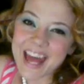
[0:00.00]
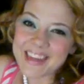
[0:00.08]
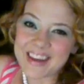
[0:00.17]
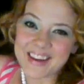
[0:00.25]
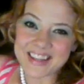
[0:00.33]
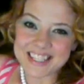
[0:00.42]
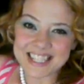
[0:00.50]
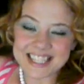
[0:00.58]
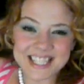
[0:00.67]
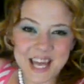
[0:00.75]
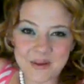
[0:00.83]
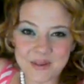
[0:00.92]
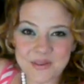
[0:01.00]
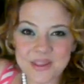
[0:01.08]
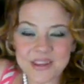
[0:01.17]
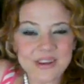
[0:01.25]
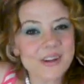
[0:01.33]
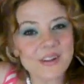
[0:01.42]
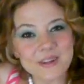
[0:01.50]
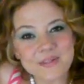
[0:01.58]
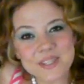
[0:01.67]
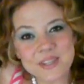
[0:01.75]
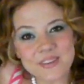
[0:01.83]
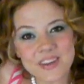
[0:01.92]
Hi there, this is Tami with Lyrical Lip
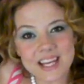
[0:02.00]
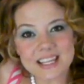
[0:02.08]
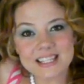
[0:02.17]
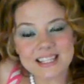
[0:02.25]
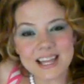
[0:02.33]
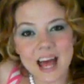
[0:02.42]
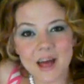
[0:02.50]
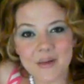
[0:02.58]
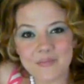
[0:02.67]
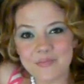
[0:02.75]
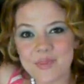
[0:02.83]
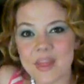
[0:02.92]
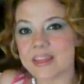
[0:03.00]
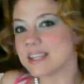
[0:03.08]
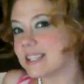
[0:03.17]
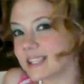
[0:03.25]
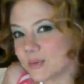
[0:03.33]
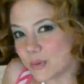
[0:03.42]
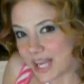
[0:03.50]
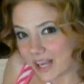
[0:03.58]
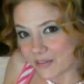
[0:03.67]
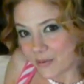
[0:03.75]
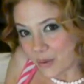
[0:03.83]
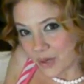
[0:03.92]
Service. This is
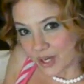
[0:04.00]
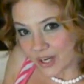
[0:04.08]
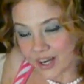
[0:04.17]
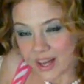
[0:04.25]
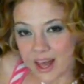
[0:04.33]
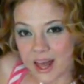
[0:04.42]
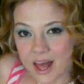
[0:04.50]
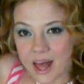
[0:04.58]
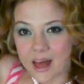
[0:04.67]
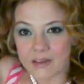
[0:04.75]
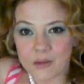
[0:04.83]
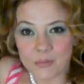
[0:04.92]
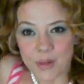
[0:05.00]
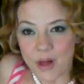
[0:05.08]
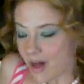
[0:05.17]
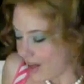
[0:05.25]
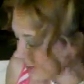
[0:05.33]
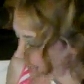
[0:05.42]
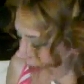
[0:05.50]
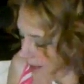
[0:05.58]
week 4 of the blog.